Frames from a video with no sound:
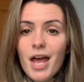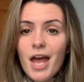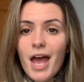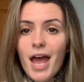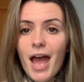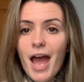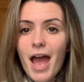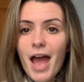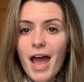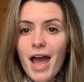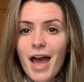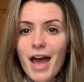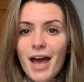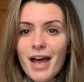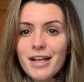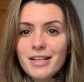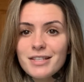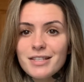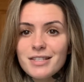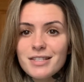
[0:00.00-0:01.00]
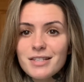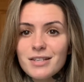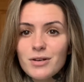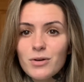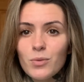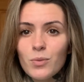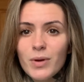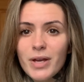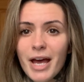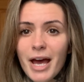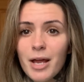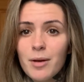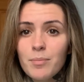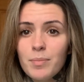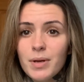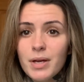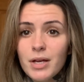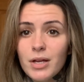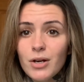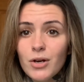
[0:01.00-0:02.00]
And we had
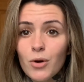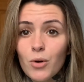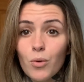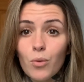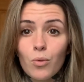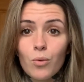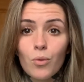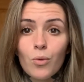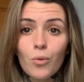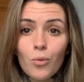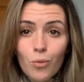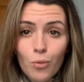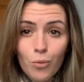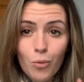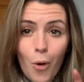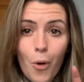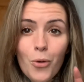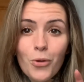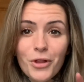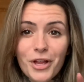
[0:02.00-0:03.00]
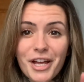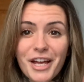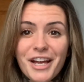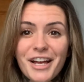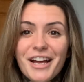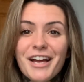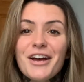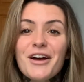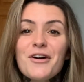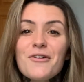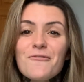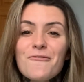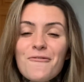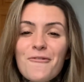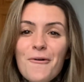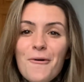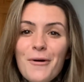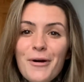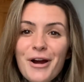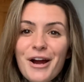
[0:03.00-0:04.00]
been rolling
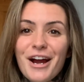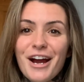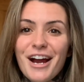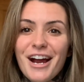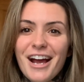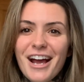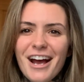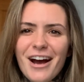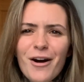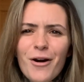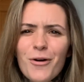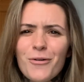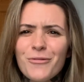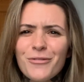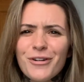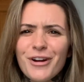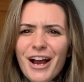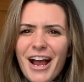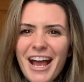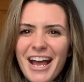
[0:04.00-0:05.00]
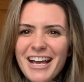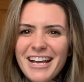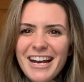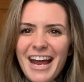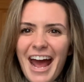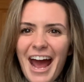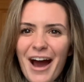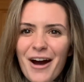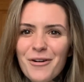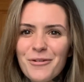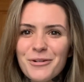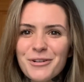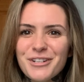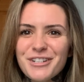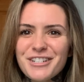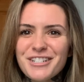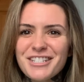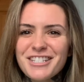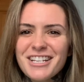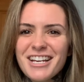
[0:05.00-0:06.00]
for over 8
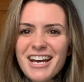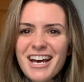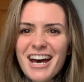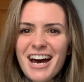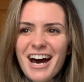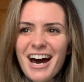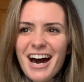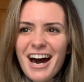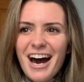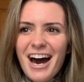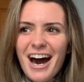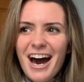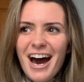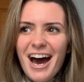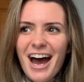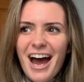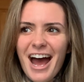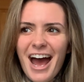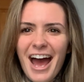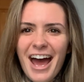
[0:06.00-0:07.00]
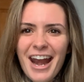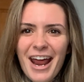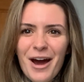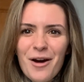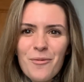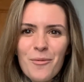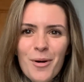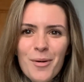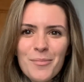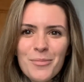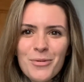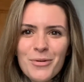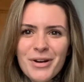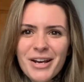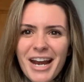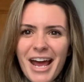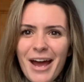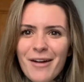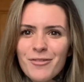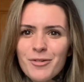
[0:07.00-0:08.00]
hours. And at one
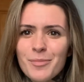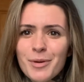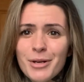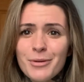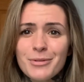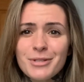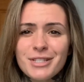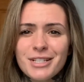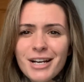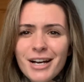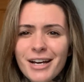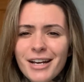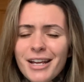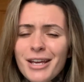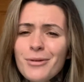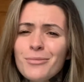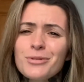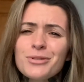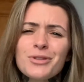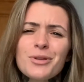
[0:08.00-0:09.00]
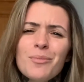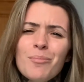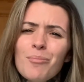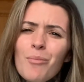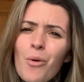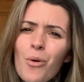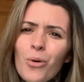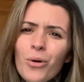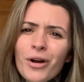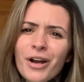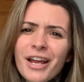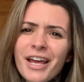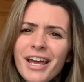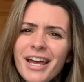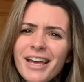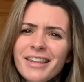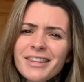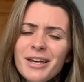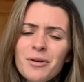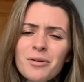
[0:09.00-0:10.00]
point, everybody was done. It was the
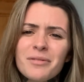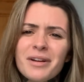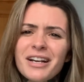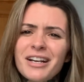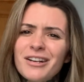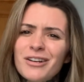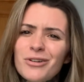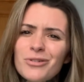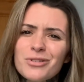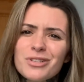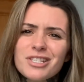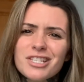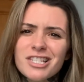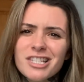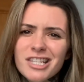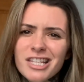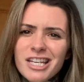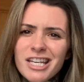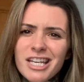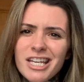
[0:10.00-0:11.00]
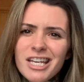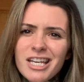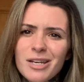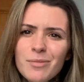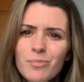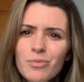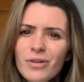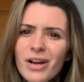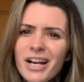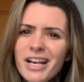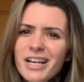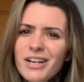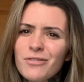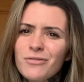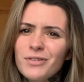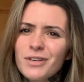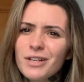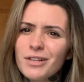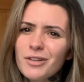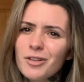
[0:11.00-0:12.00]
morning. They were ready to go to sleep, ready to
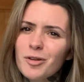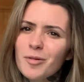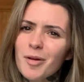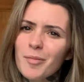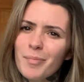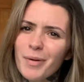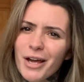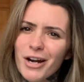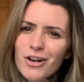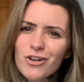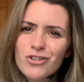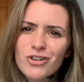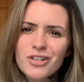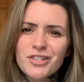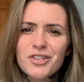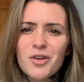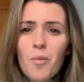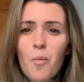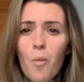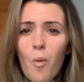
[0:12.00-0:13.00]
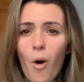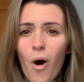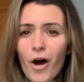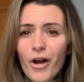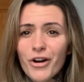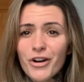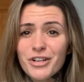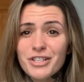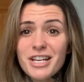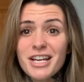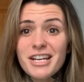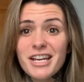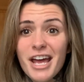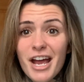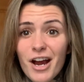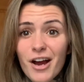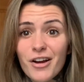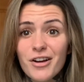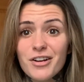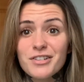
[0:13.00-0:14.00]
feel a little bit better, drink some water and take
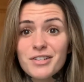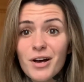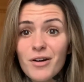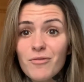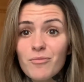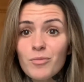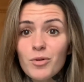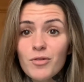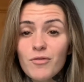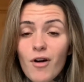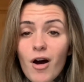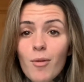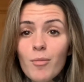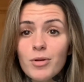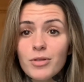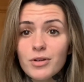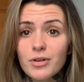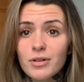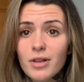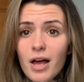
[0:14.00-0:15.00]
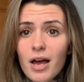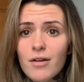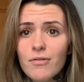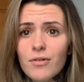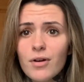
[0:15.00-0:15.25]
care of yourself and move on with your life.